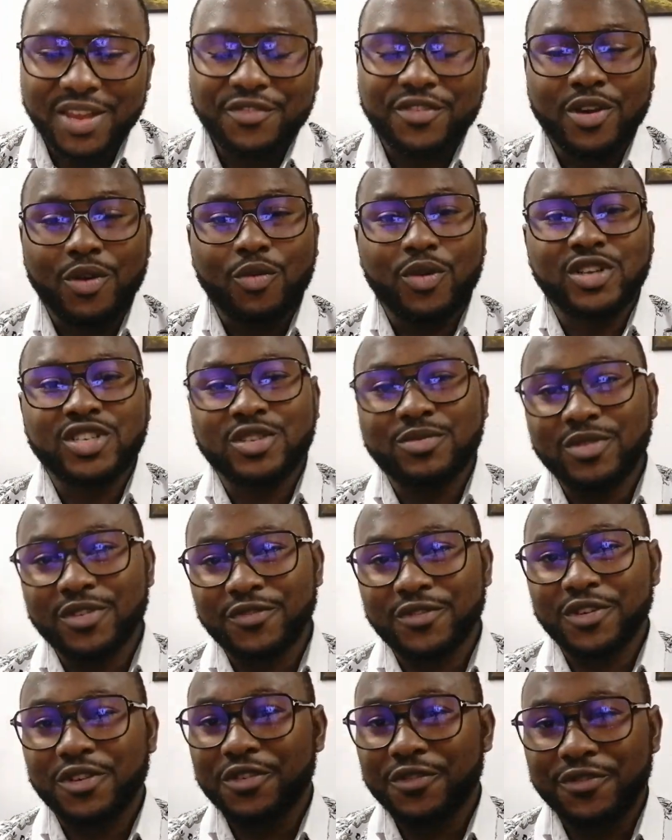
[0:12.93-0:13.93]
If you're watching me
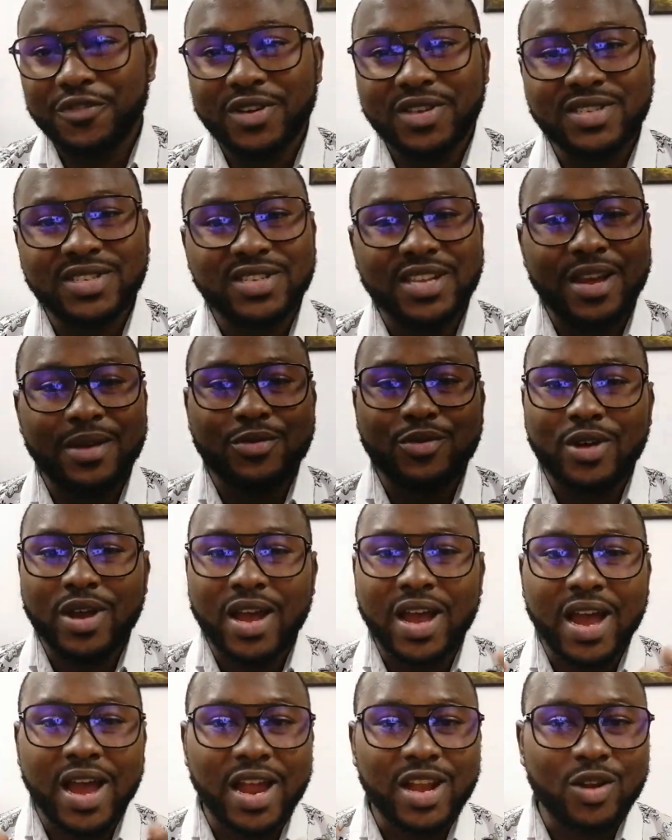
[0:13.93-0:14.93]
for the first time, you're
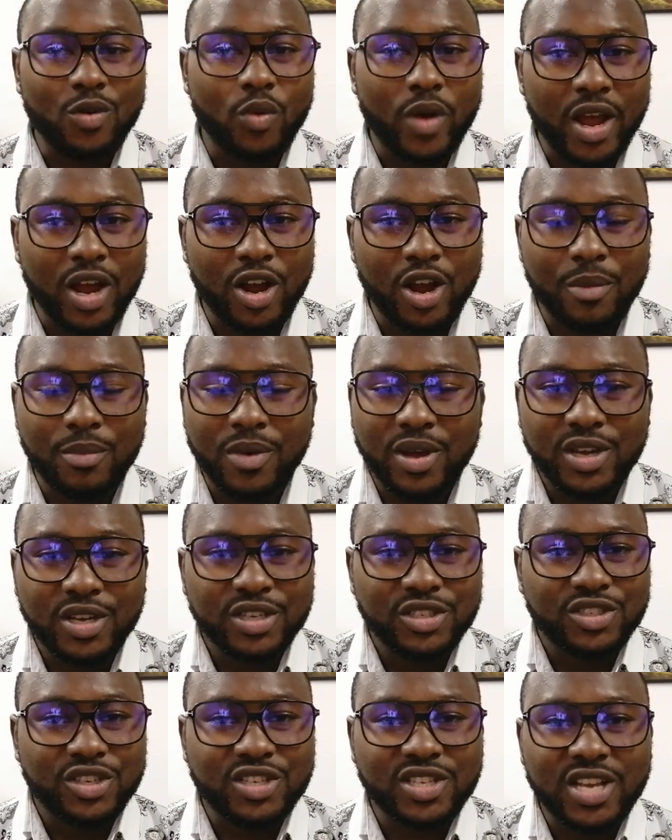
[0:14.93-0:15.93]
highly welcome.
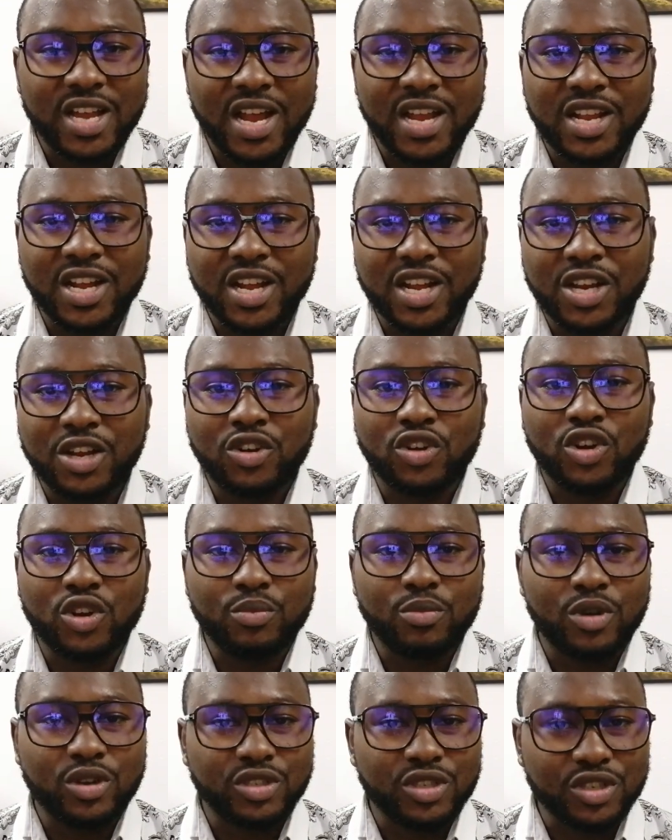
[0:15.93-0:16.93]
Just kindly click on
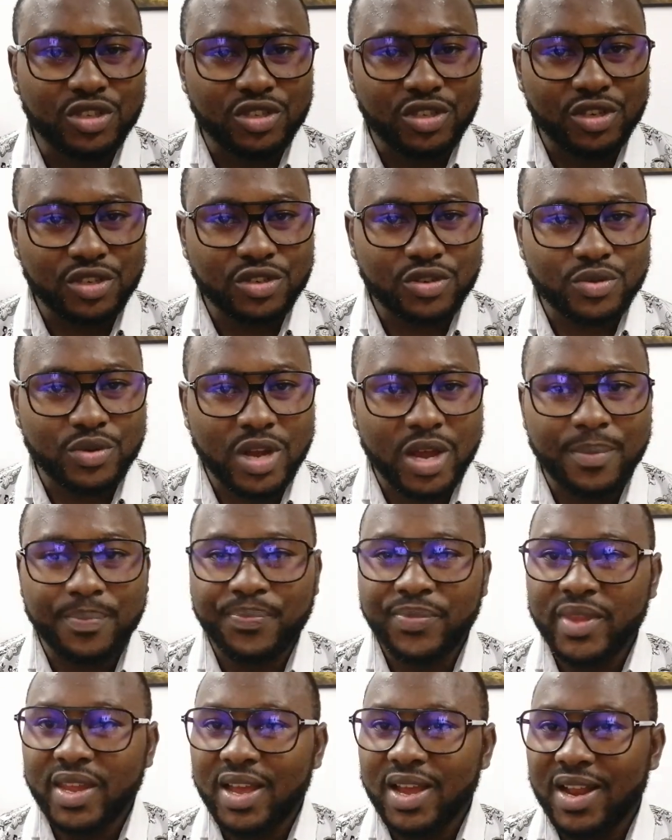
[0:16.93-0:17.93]
the button, subscribe,
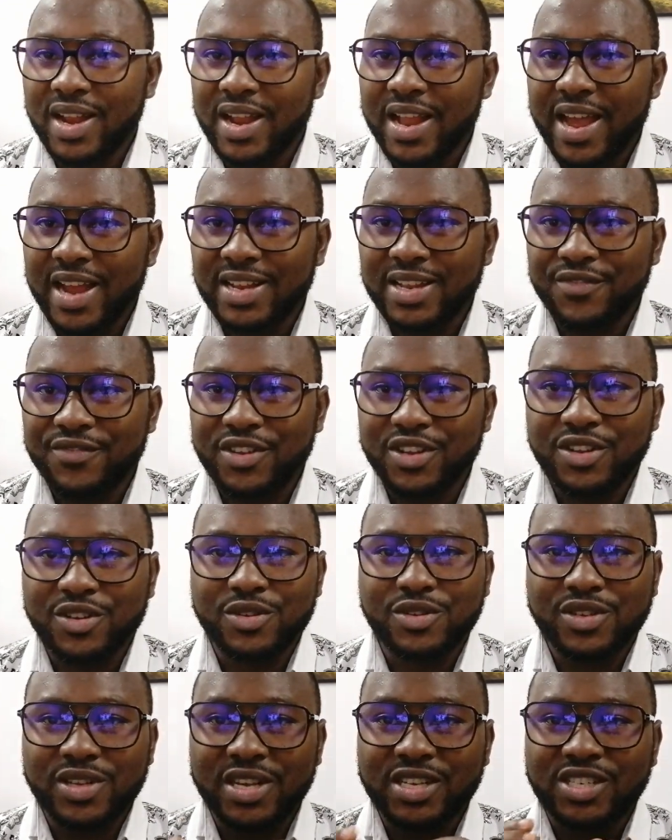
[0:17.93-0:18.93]
like the
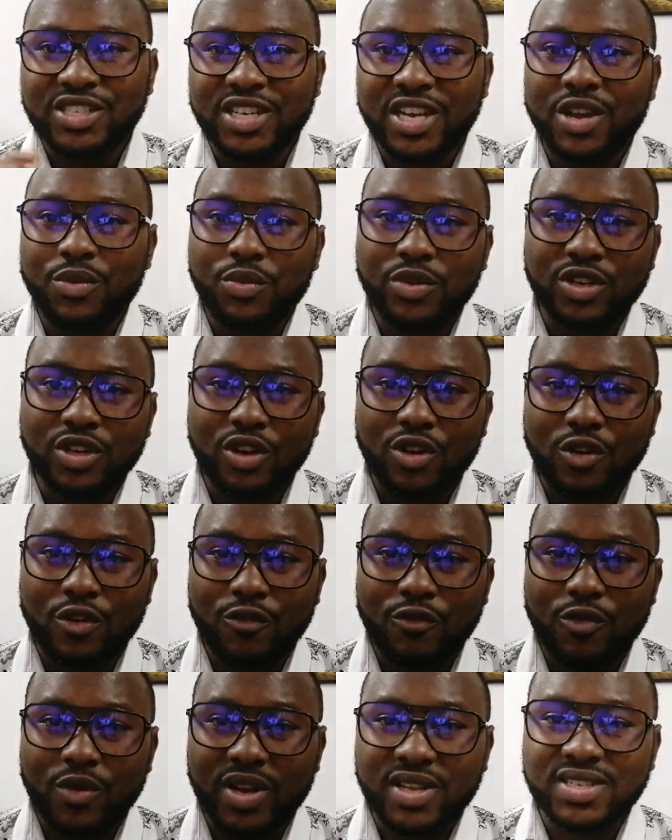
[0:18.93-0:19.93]
videos, and share it with your
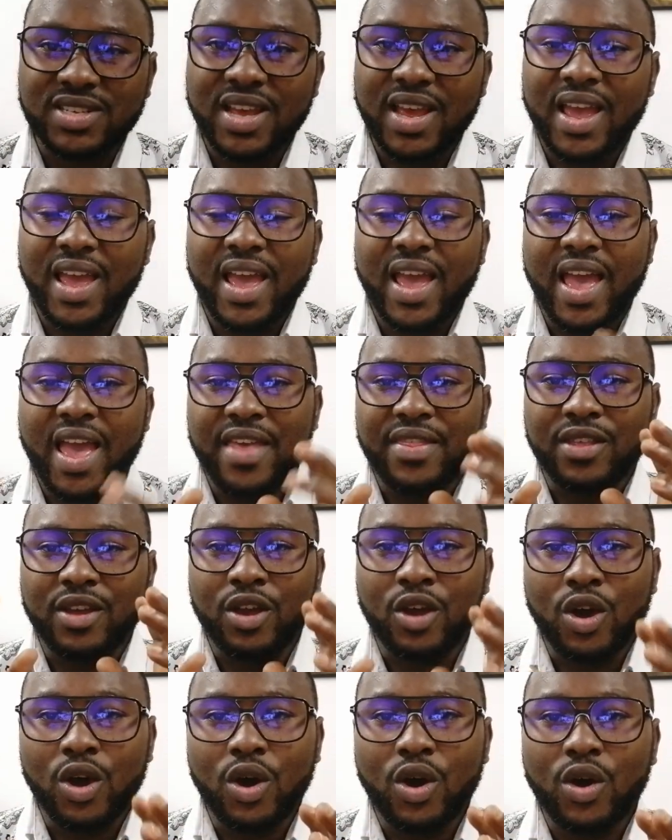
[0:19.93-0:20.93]
loved ones.
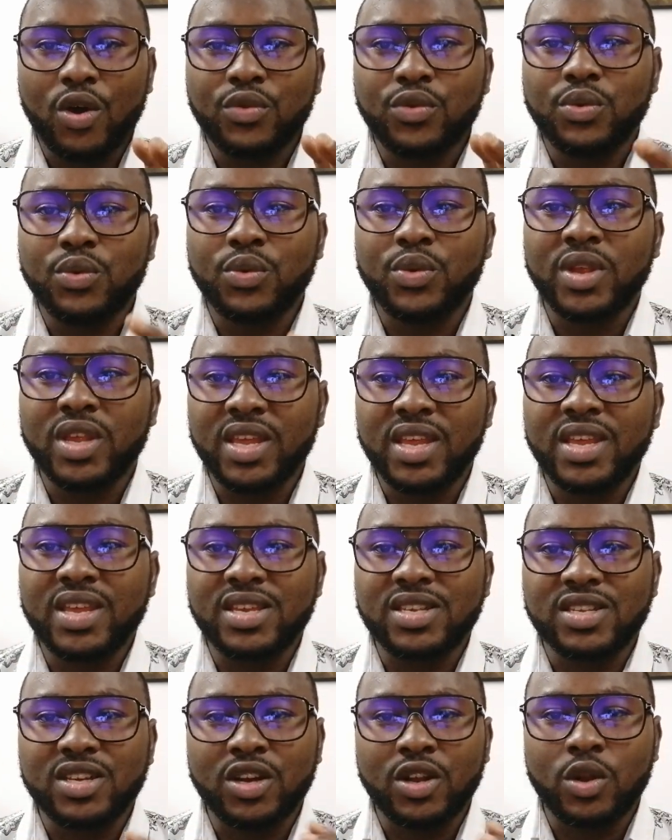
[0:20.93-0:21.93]
And God, who
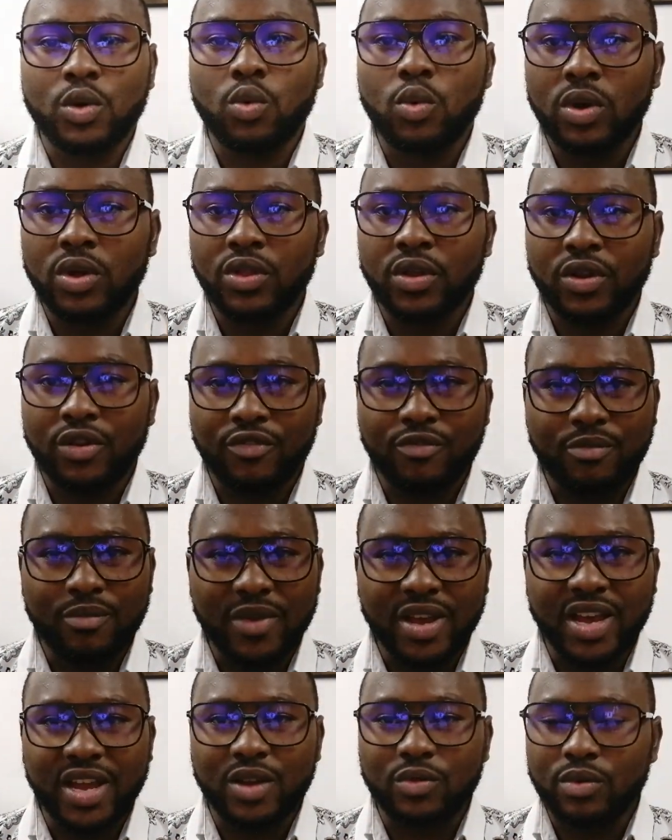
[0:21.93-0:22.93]
is a rewarder of
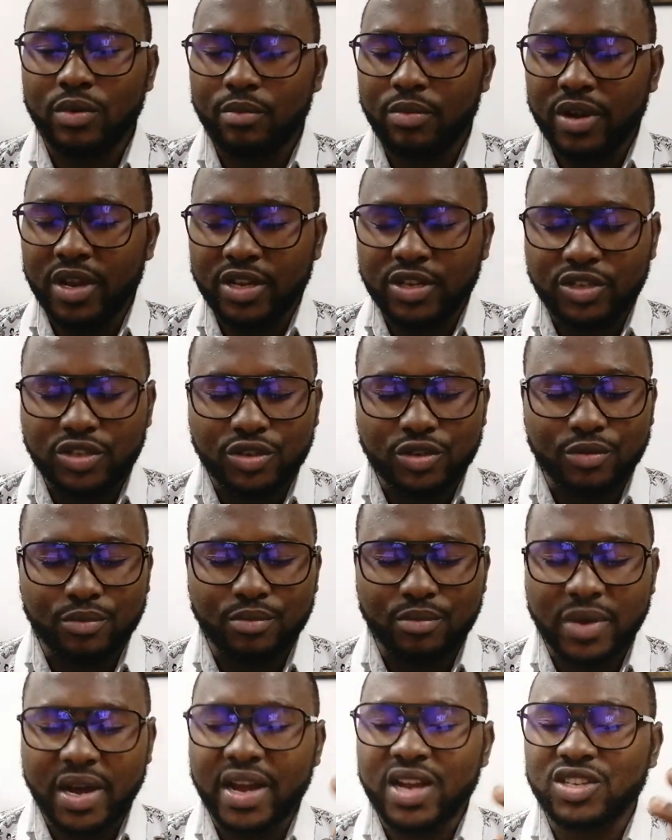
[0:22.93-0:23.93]
men, will bless you
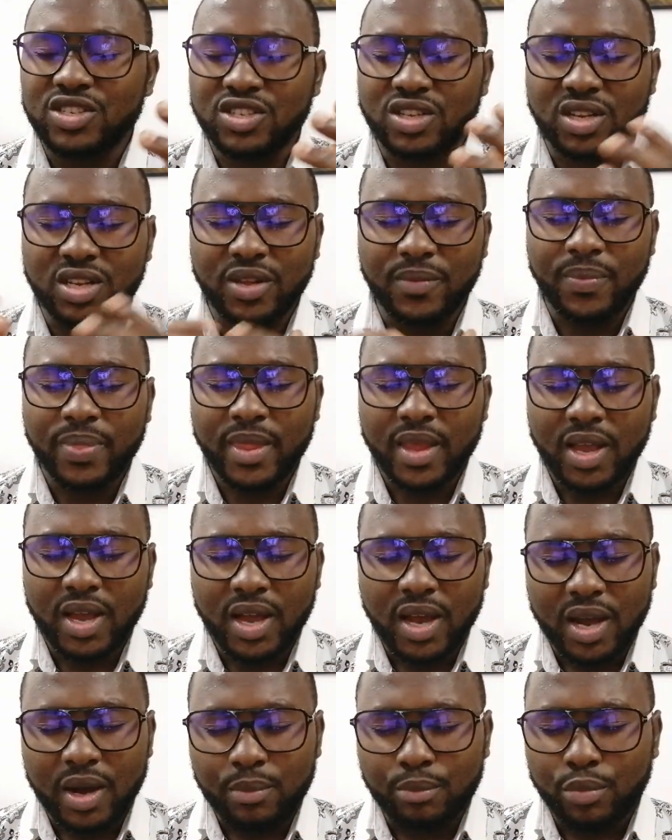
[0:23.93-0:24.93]
mightily,
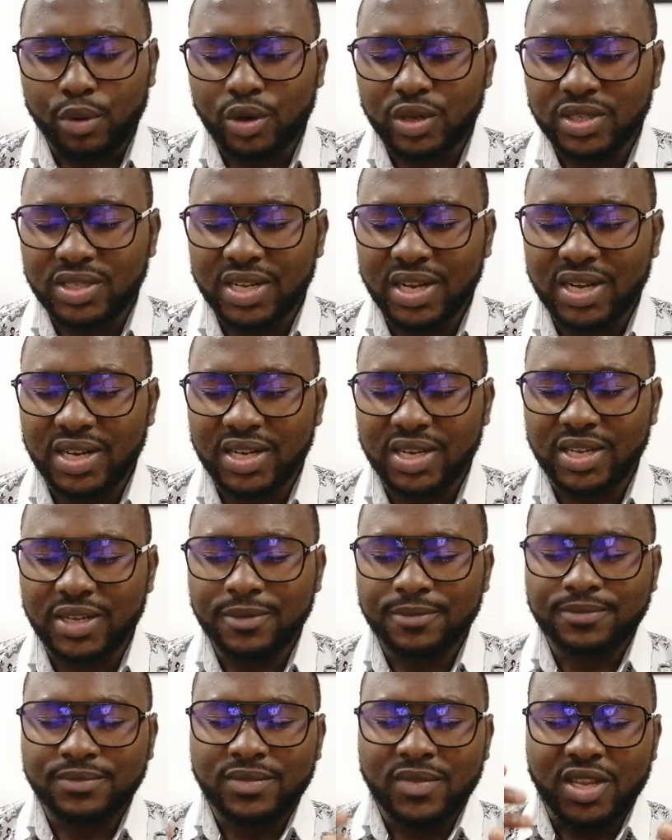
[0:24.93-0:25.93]
abundantly,
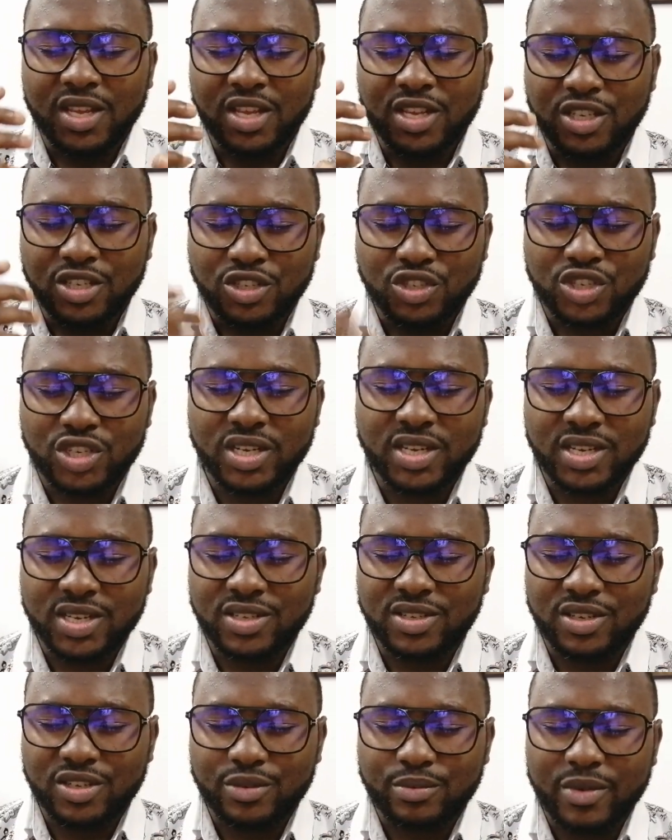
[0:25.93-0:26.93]
in
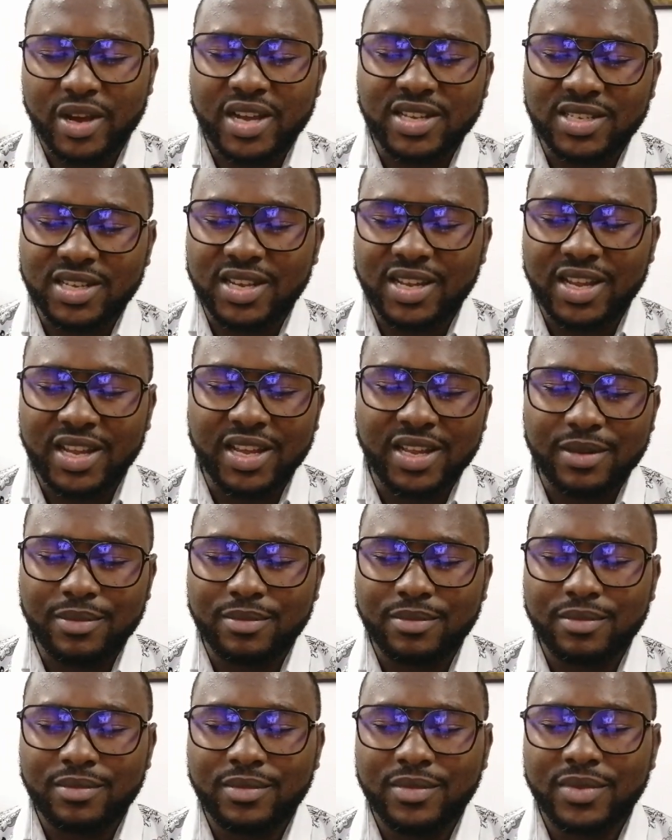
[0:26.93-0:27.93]
Jesus' mighty name.